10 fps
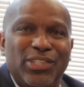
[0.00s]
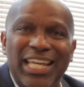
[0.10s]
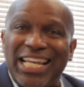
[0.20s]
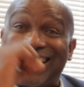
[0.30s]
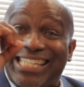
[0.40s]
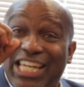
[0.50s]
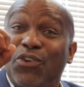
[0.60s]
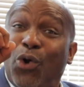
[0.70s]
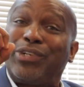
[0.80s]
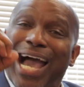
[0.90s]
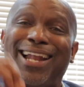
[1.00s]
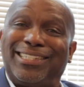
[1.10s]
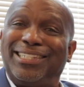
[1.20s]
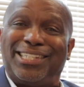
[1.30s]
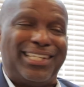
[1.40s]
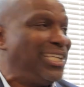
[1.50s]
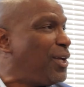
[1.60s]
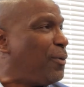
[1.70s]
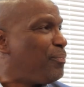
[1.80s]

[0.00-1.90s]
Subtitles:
she has $0 into the deal.